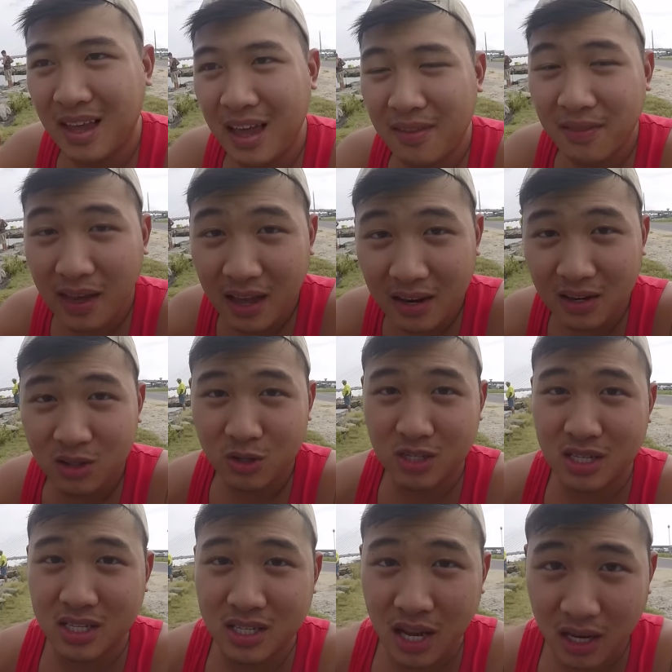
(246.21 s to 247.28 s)
And then there's
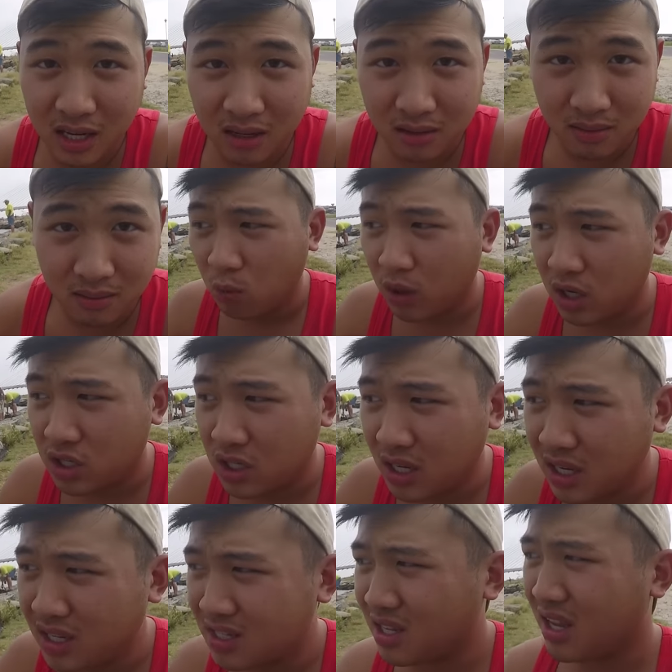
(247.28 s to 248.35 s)
the second, which
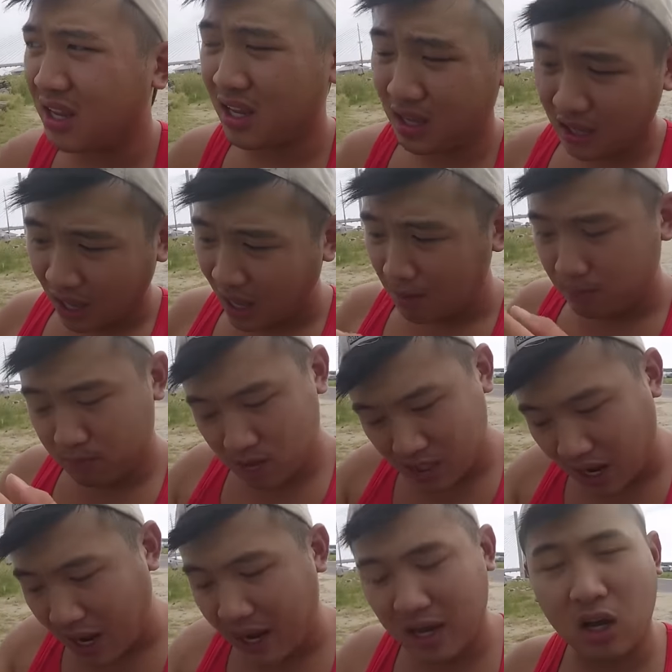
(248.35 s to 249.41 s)
is like
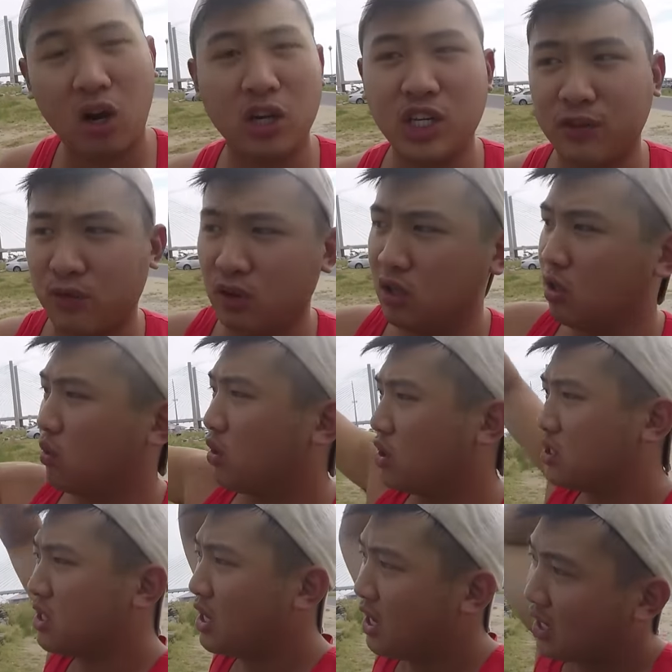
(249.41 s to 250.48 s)
tying on different
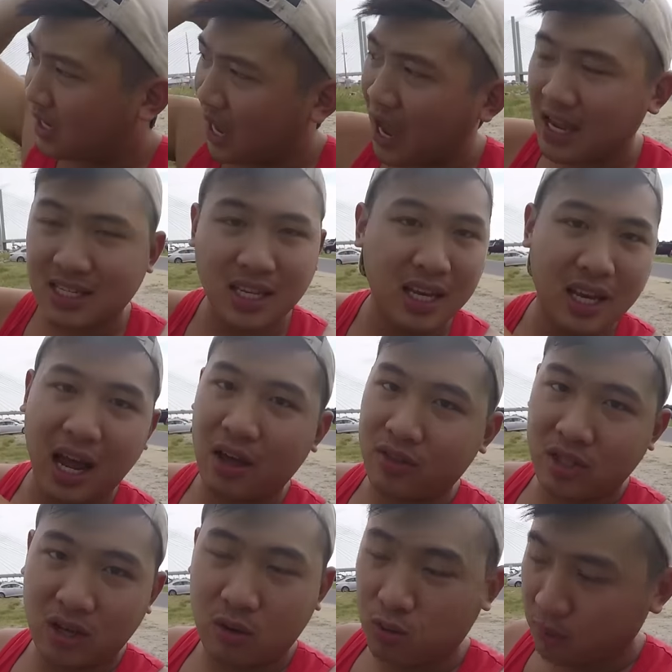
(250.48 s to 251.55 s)
lures, casting it
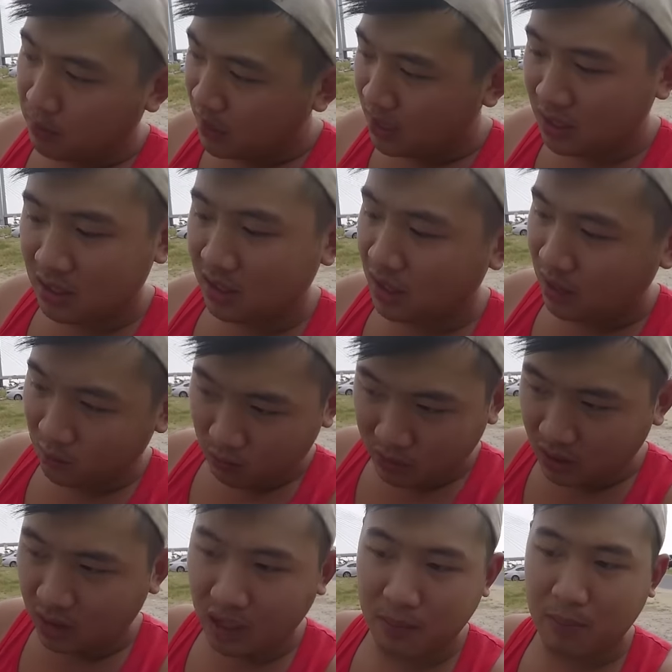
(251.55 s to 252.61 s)
out there repeatedly,
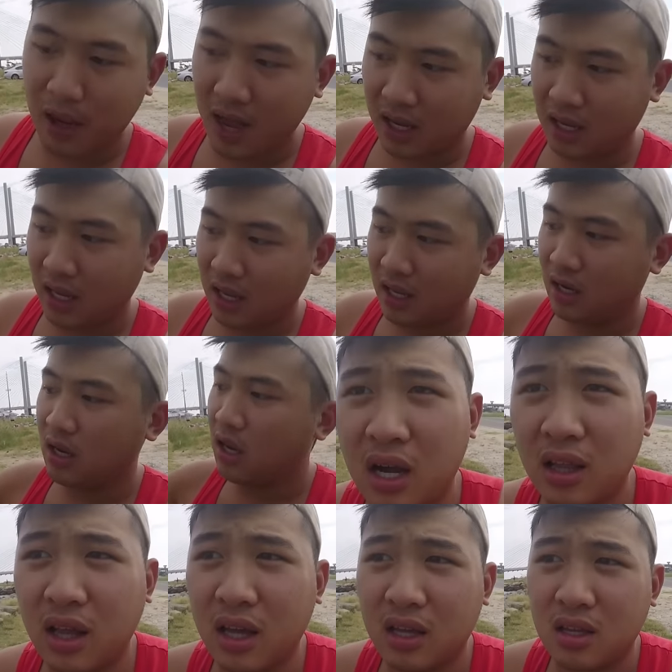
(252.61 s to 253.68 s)
reeling it back in.
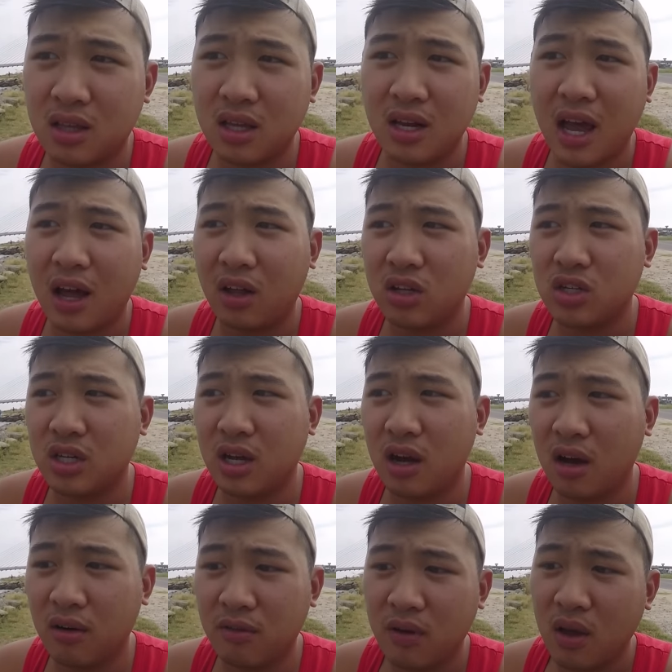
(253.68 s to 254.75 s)
I like the analogy
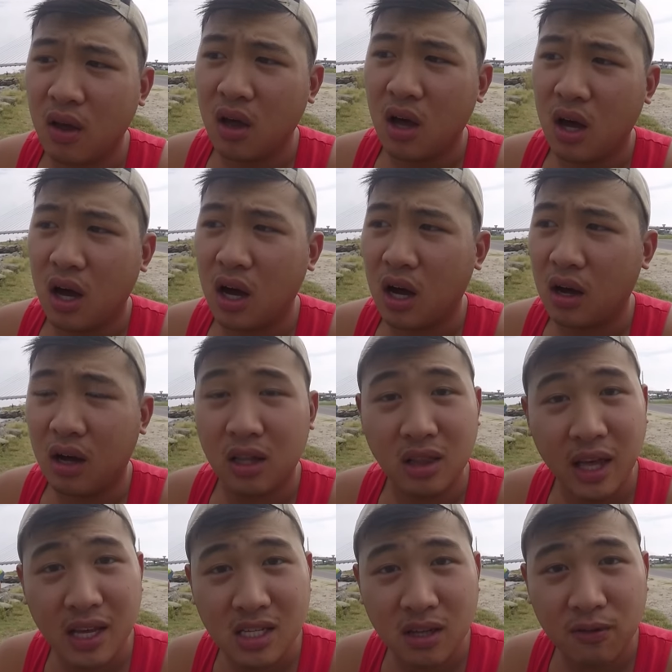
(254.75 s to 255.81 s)
of Uh, a
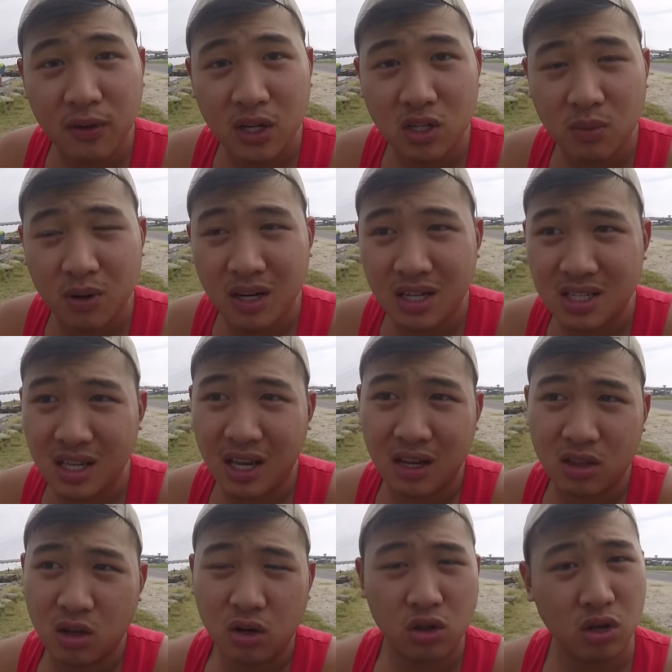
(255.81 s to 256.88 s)
lazy fisherman is
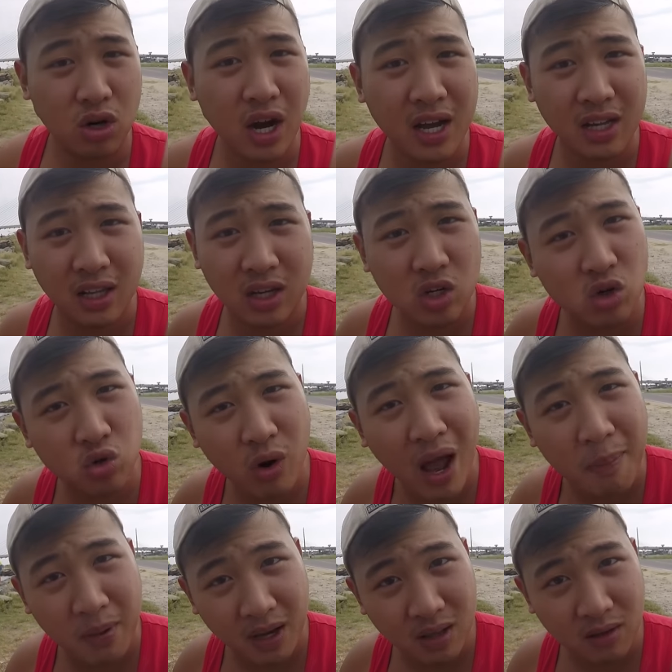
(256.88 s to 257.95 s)
like, they're, they're kind of like
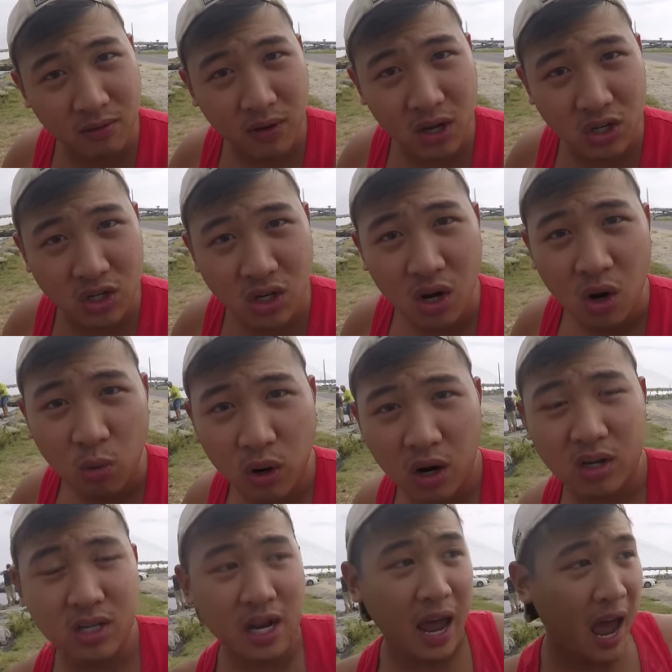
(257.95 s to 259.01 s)
trapping the fish,
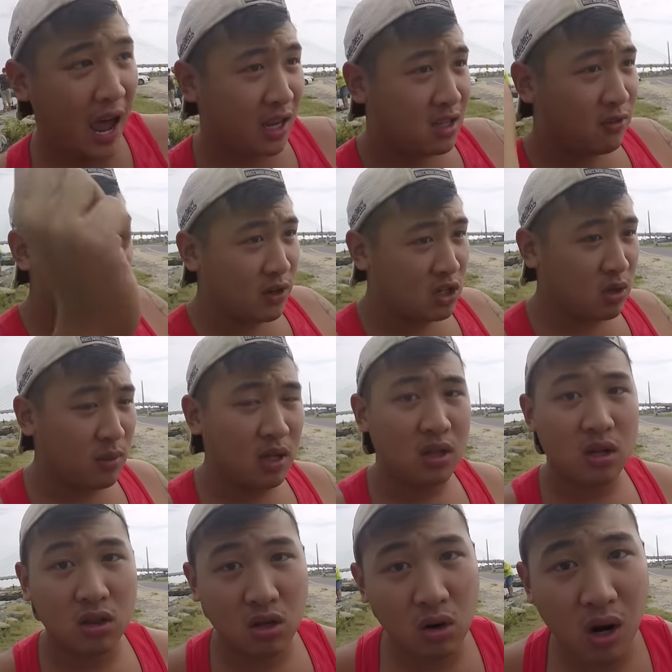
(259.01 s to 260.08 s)
whereas an active
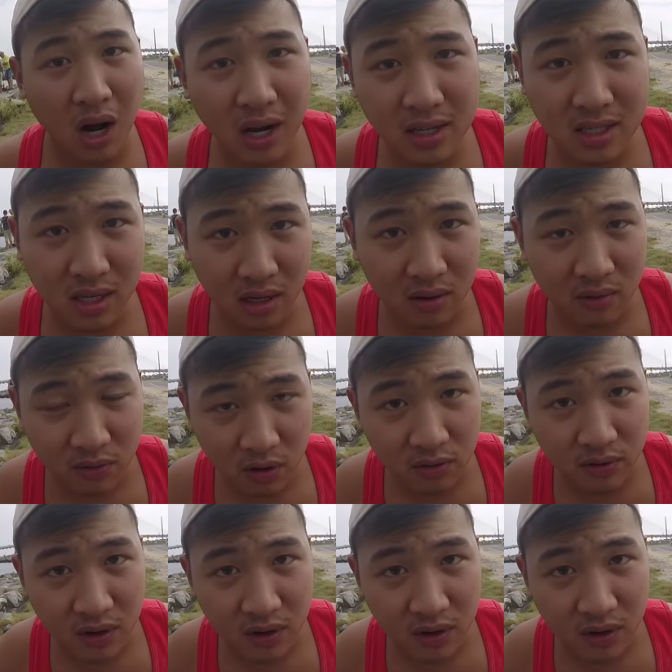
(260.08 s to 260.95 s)
fisherman, they're hunting for